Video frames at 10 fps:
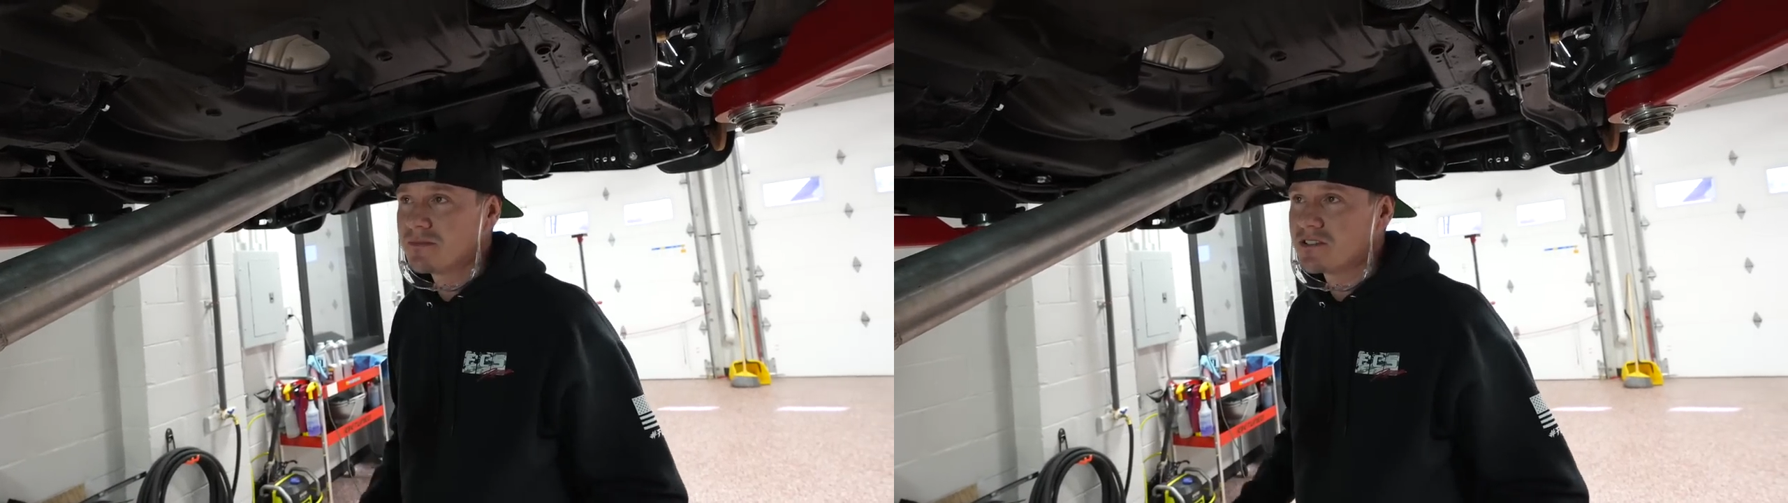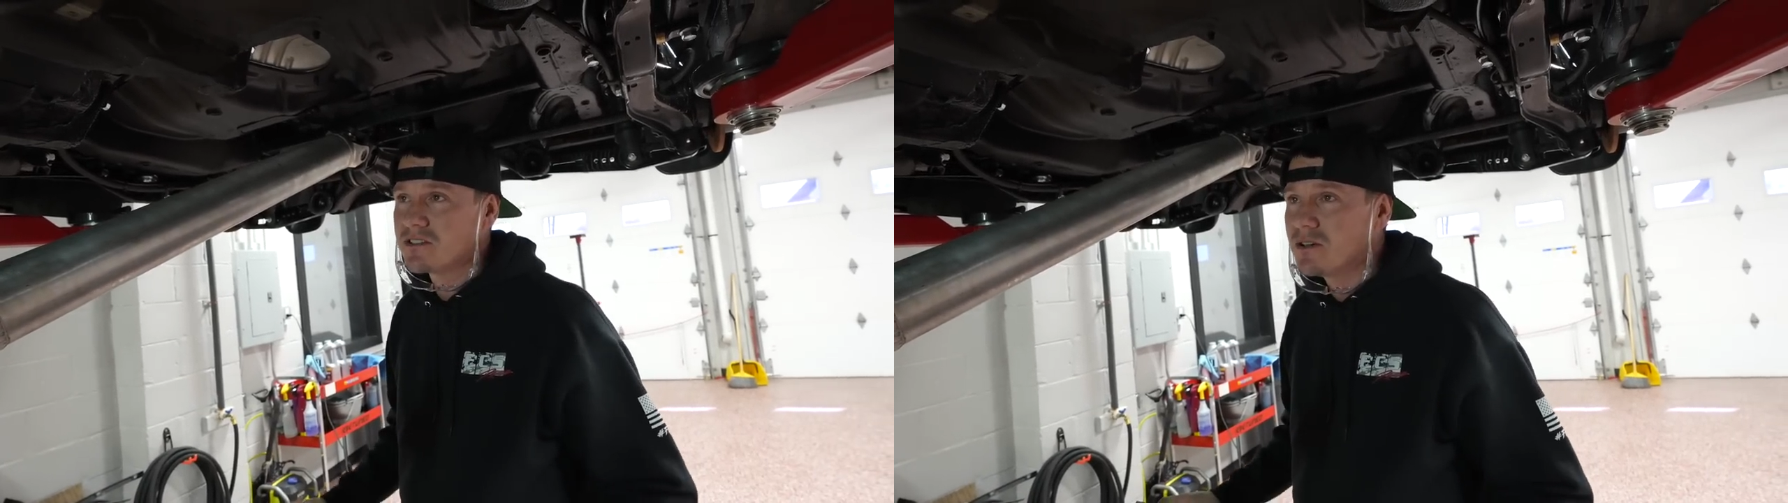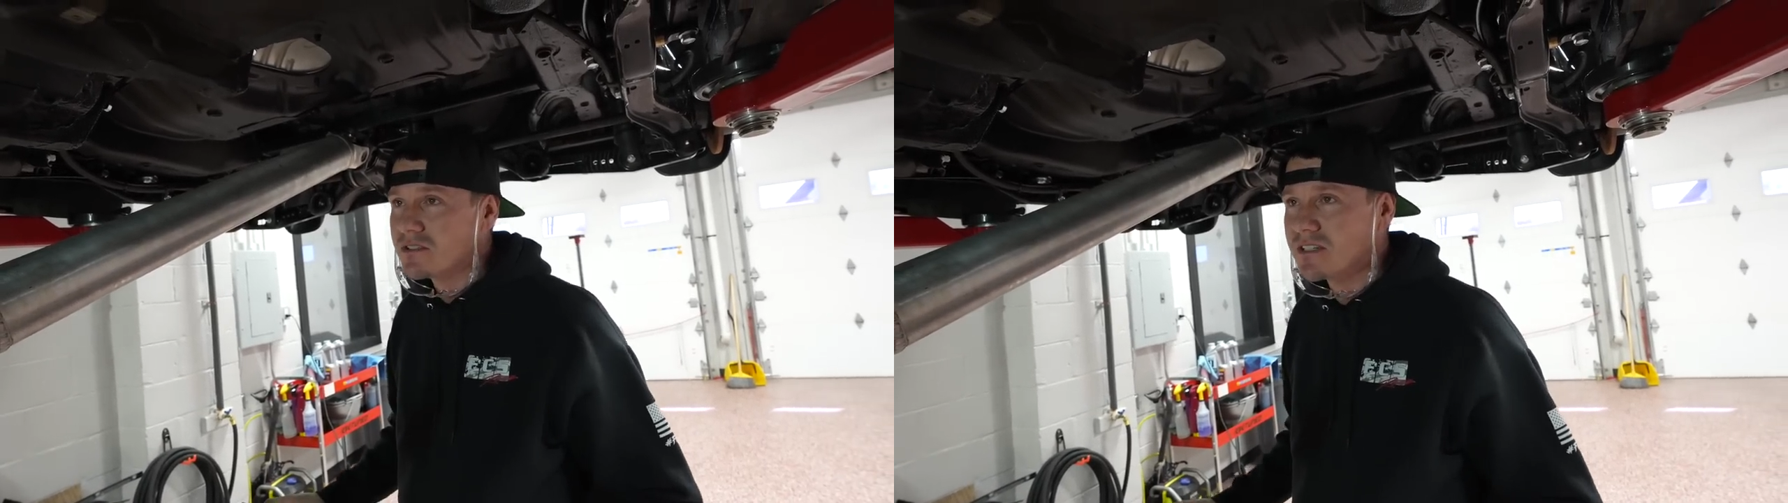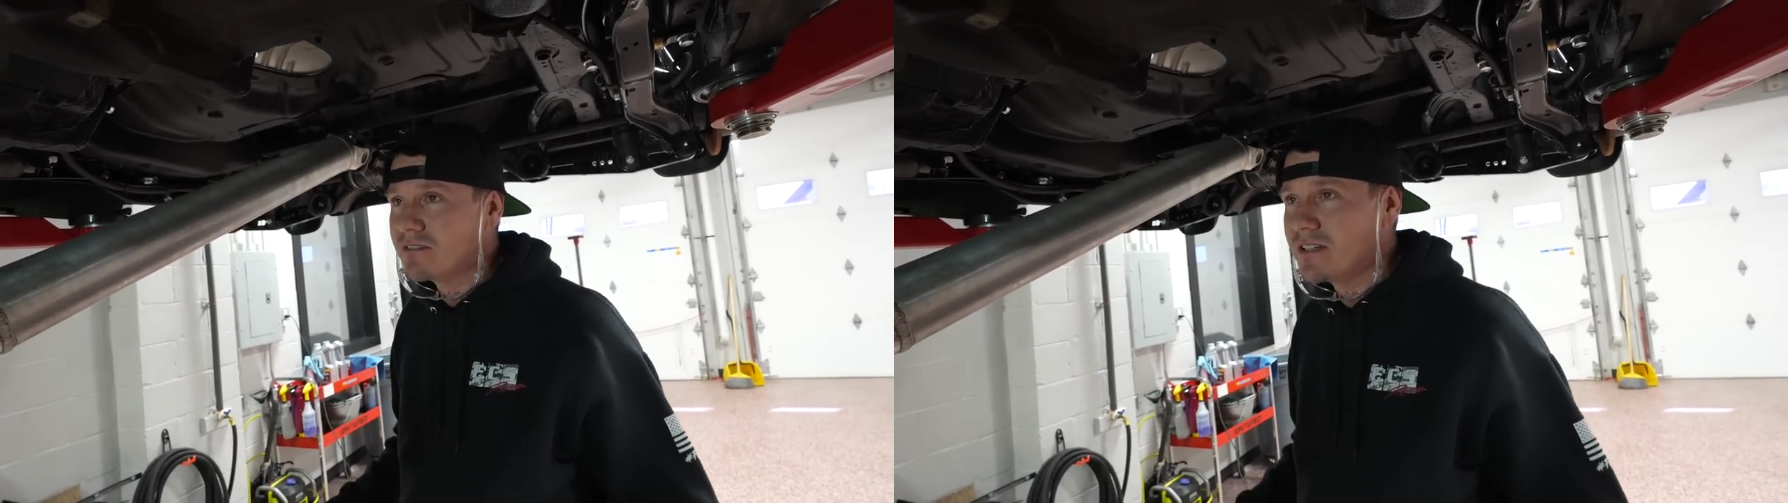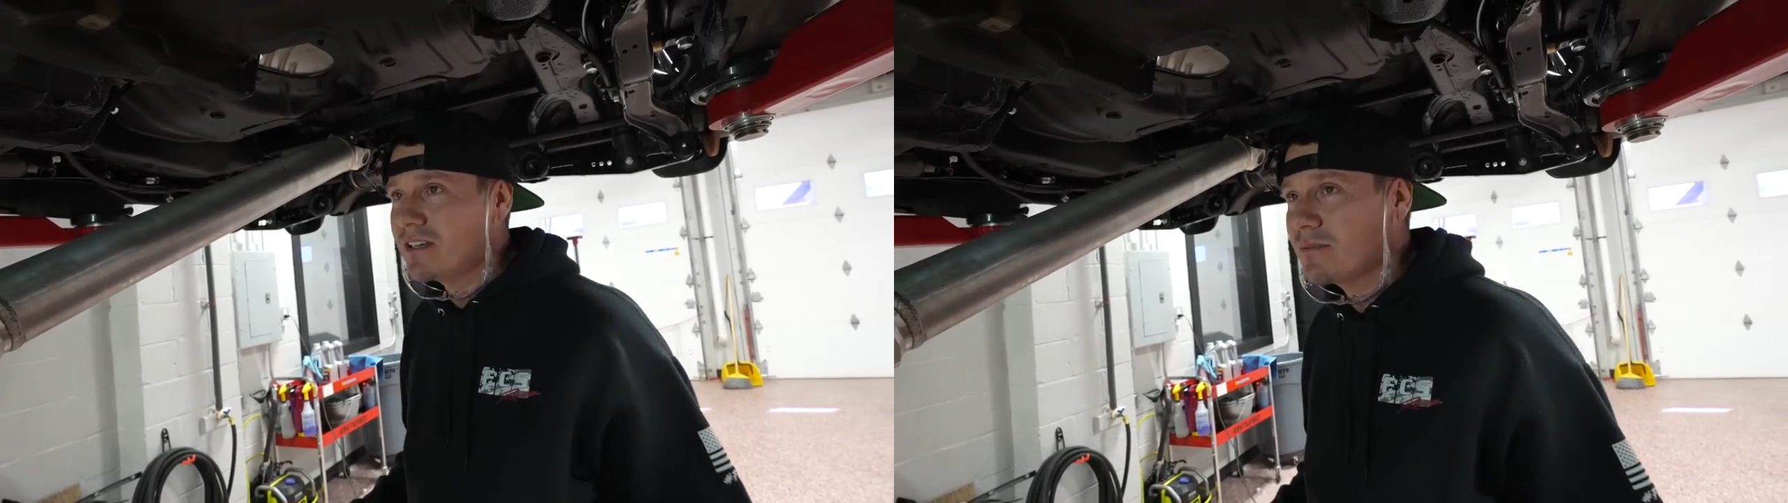stalls
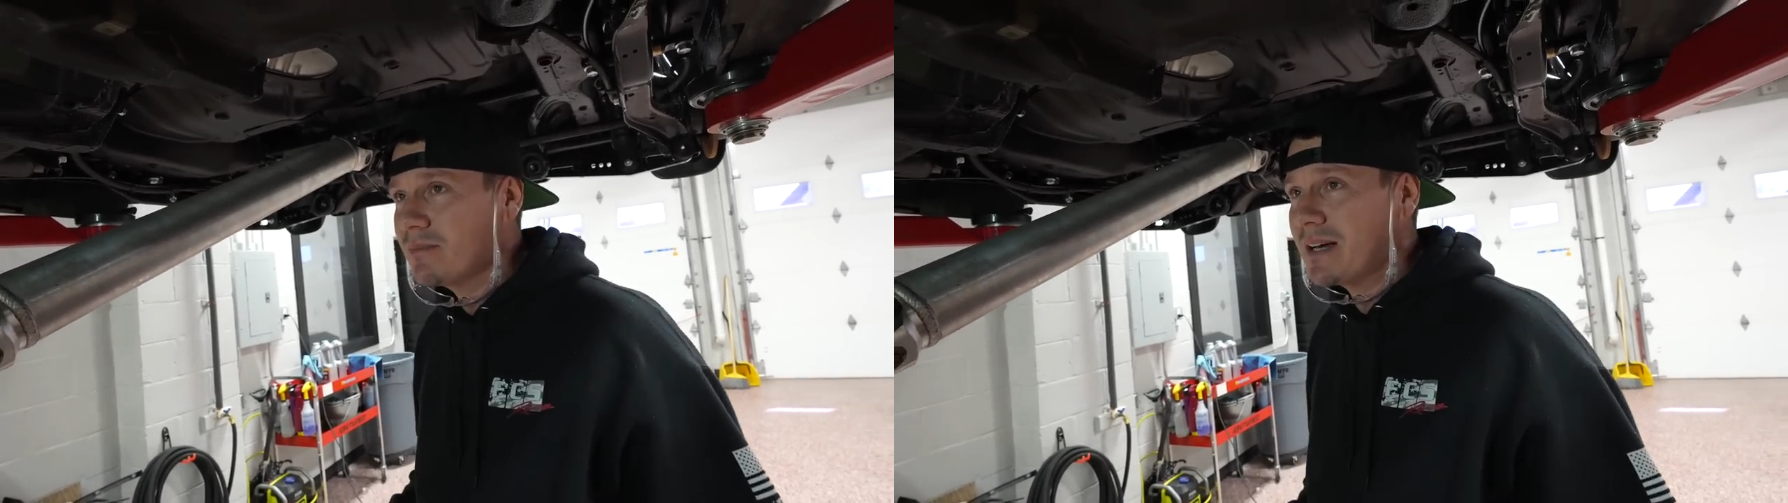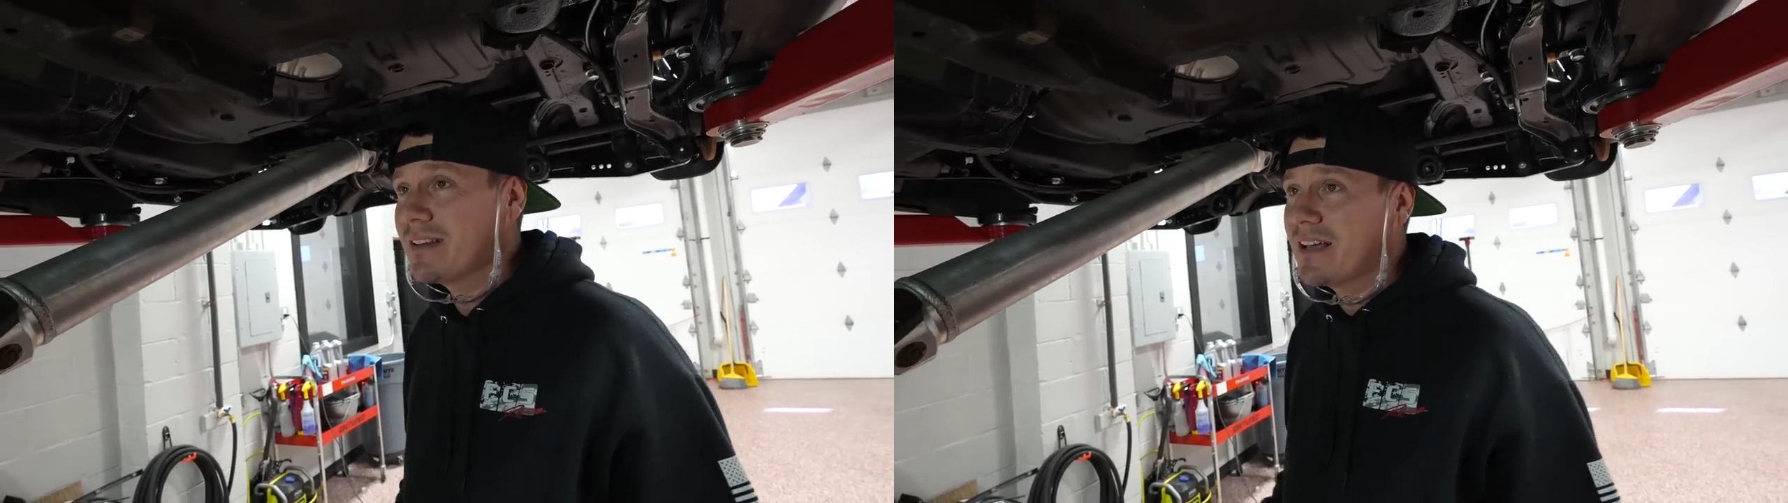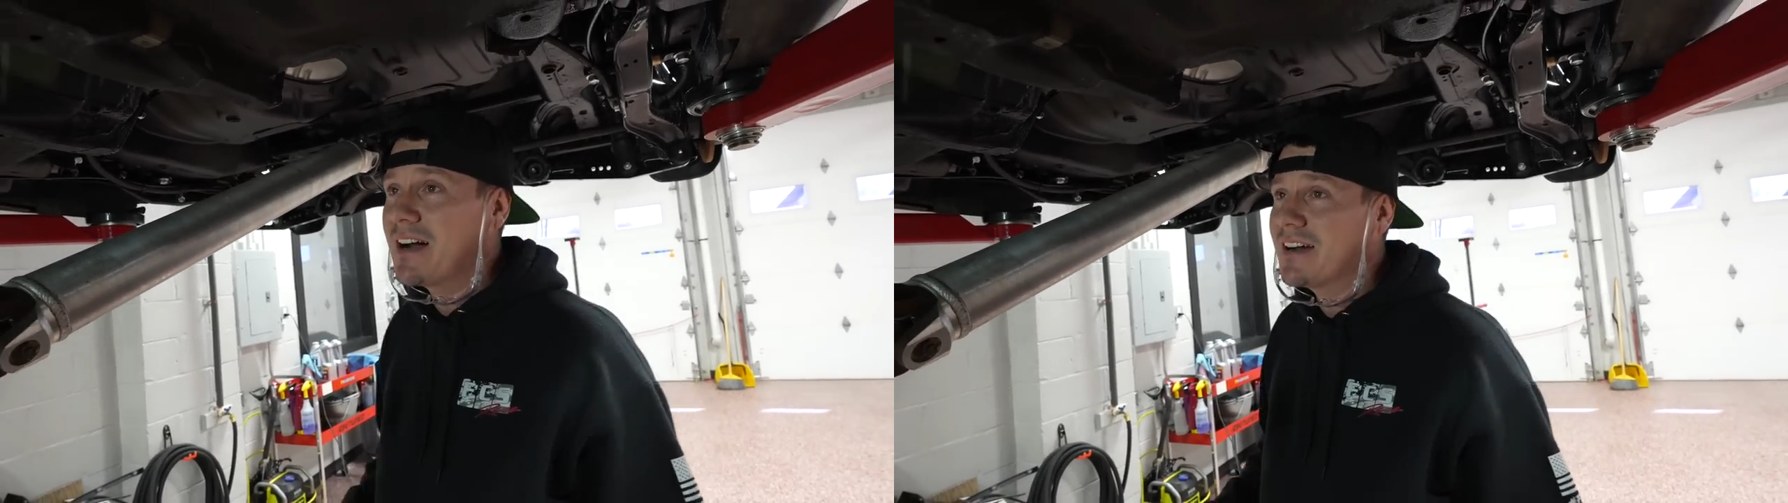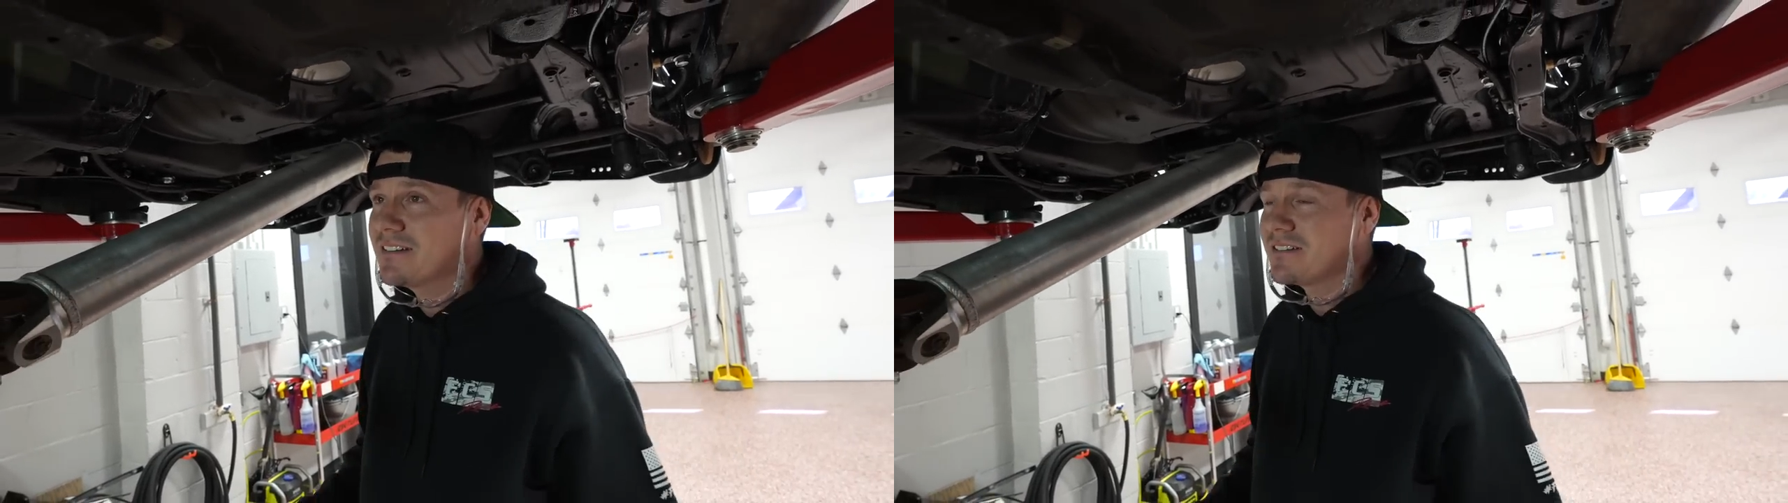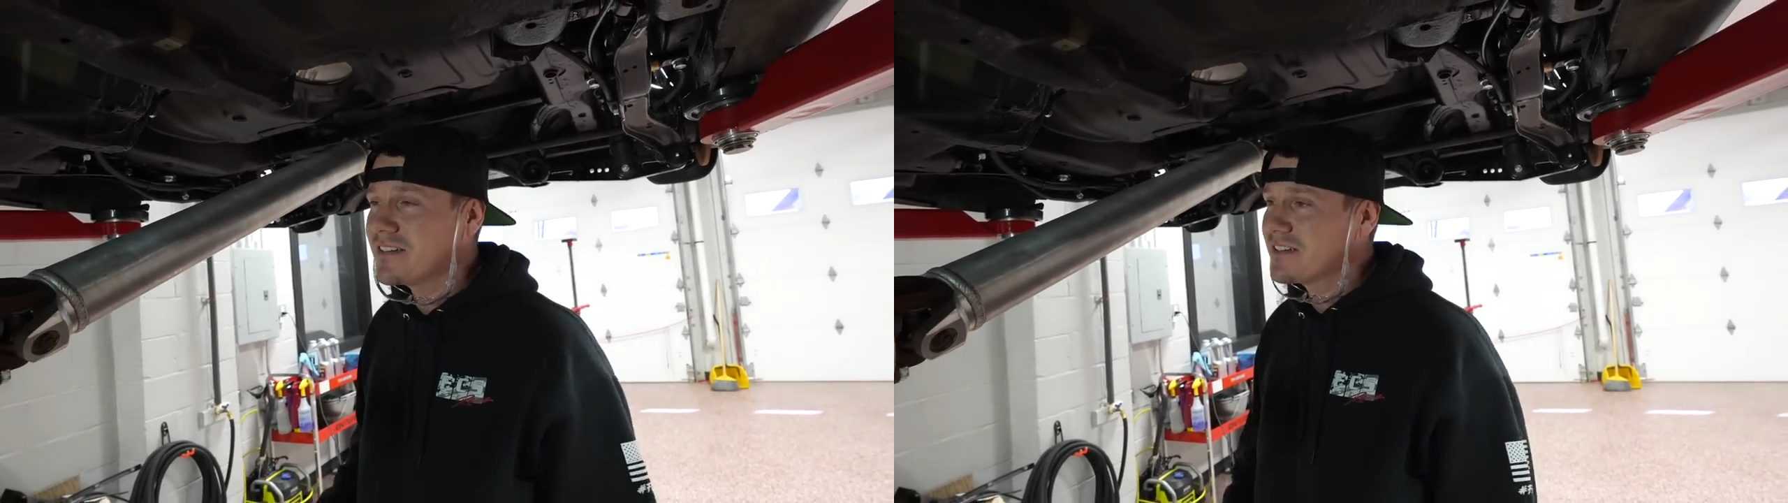everything by a lot. Like